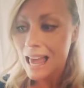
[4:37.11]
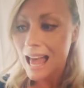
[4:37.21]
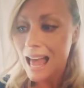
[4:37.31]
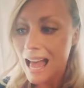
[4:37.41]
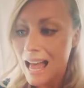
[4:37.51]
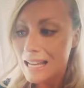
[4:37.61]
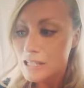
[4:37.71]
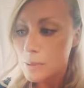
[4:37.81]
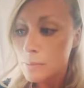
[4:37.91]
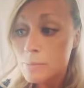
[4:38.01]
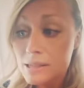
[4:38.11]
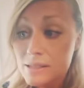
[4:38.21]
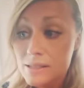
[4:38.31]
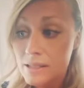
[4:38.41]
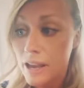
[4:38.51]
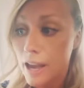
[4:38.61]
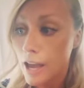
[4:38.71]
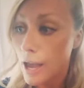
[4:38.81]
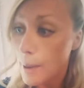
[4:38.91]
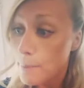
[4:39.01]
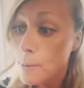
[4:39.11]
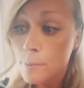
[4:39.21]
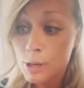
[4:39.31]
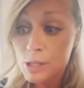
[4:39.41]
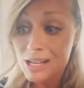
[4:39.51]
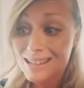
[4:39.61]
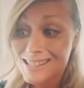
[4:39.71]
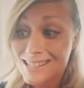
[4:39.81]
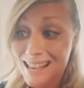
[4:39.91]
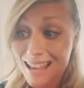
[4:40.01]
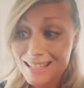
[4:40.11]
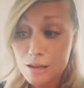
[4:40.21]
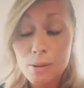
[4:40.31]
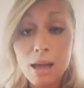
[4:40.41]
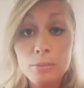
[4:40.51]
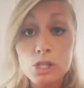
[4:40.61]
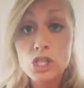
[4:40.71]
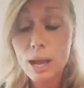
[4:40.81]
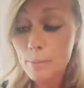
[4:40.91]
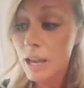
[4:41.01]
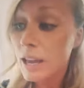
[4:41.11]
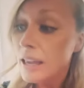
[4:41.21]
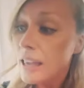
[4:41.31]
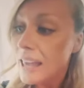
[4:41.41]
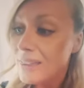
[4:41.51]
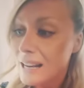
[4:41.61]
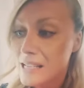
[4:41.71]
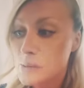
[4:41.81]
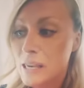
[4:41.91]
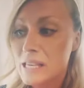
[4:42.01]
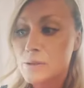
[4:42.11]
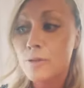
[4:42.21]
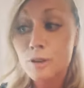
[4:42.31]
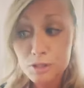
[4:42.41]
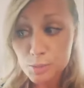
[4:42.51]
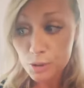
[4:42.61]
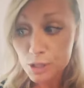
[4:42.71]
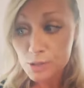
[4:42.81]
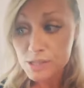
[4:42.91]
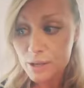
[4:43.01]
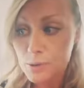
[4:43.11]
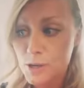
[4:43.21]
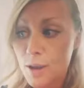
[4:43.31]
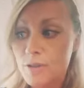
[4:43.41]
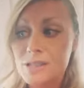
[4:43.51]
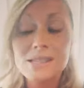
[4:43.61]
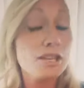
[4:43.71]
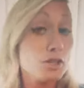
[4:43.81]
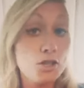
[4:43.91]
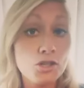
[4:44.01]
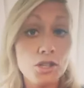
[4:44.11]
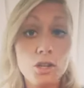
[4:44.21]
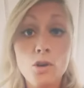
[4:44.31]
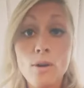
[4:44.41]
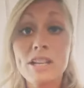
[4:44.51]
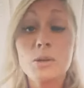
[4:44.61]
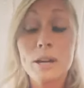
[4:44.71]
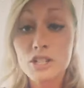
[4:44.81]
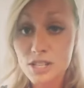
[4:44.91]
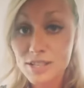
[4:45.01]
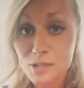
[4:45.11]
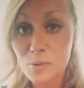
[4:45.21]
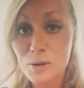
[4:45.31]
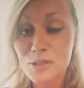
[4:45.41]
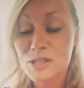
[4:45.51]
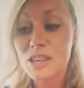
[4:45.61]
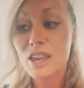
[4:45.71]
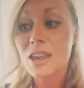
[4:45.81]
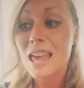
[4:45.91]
And Mr. Mahmood has said that Mohammed Jammer in the last week has 51 new skills and over 600 correct questions. So well done to you.